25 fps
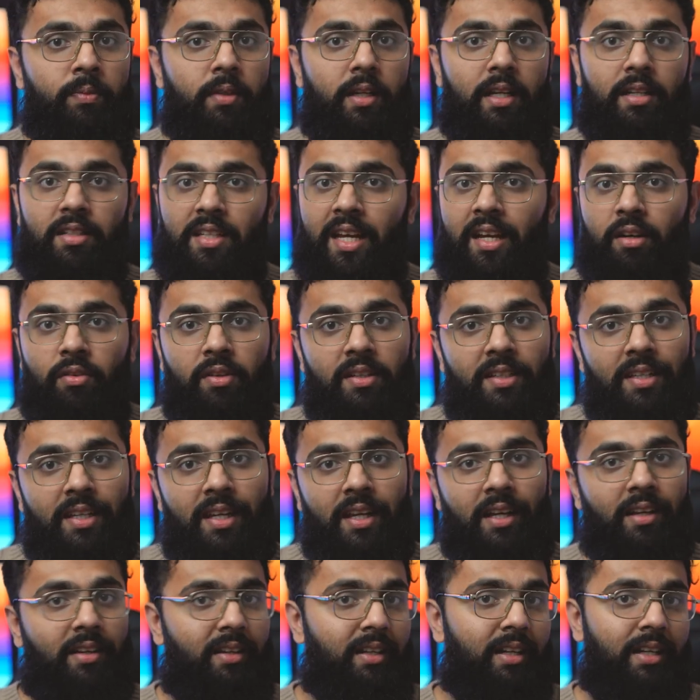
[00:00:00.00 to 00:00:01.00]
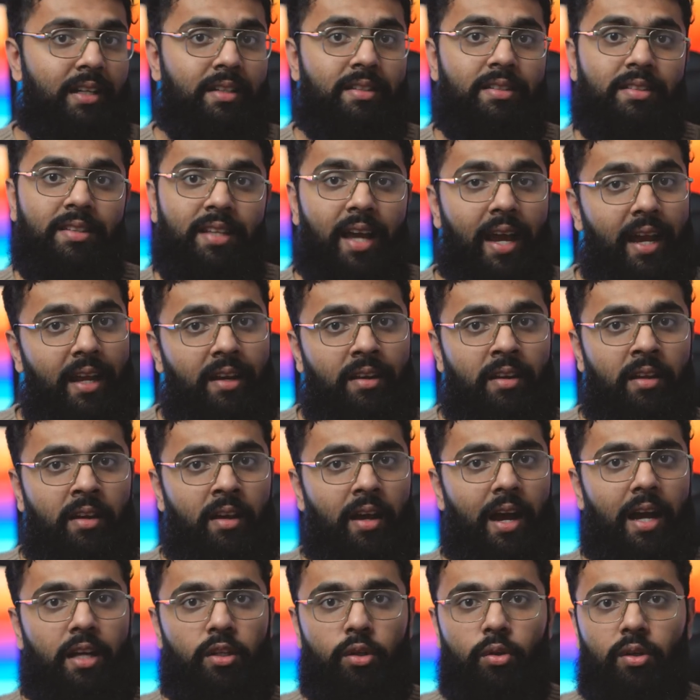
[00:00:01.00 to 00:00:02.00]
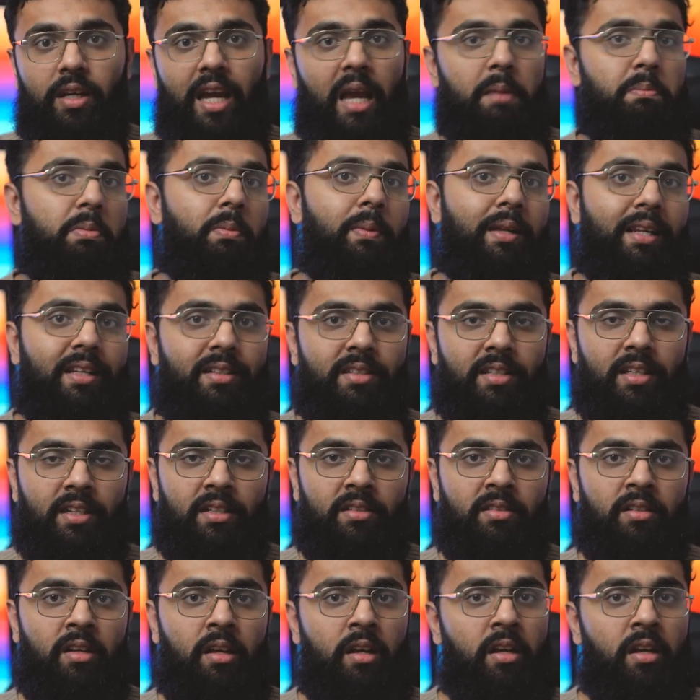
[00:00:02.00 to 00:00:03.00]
integrity, intent, and your capabilities.